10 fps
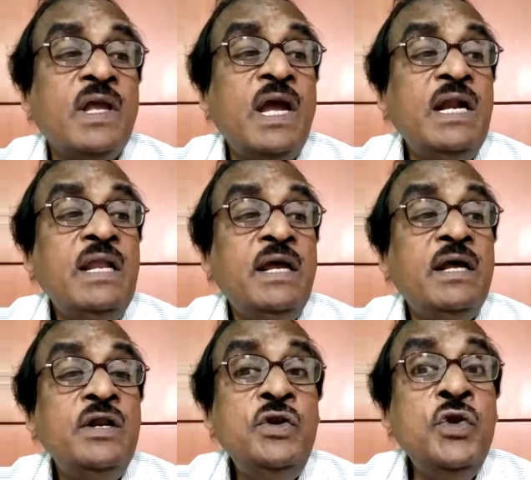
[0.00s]

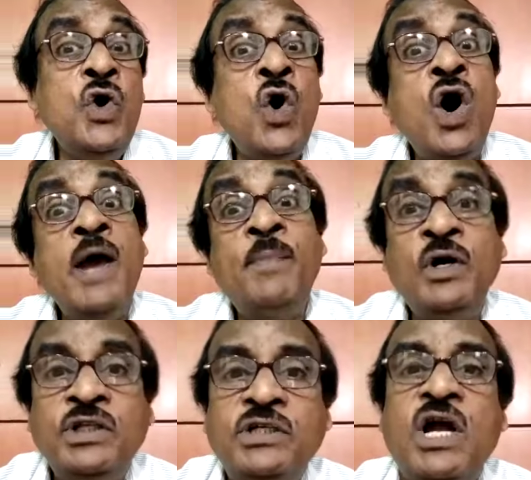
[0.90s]
and know
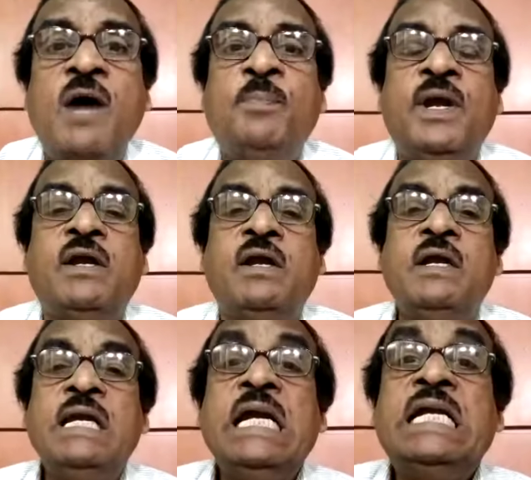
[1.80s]
about the topic
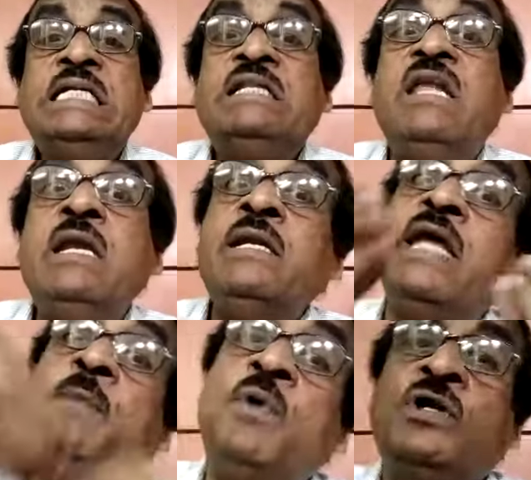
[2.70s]
and
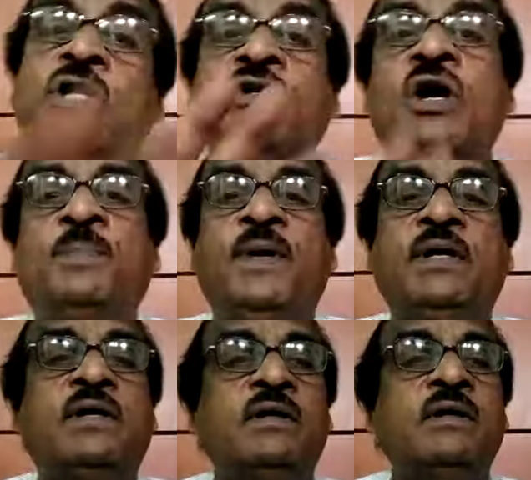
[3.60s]
think about the
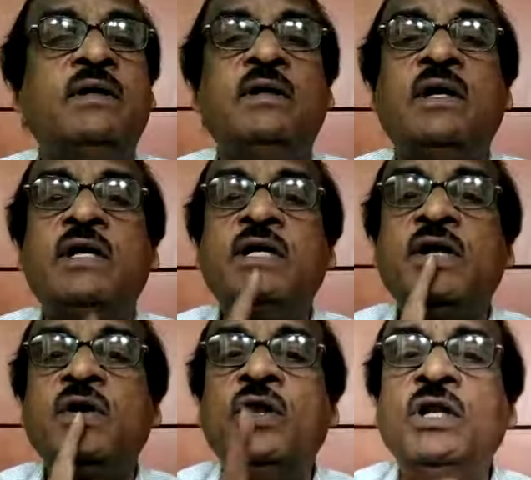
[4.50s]
topic, and
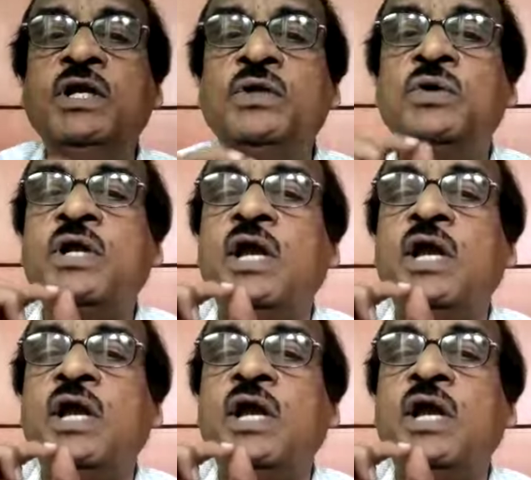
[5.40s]
then only you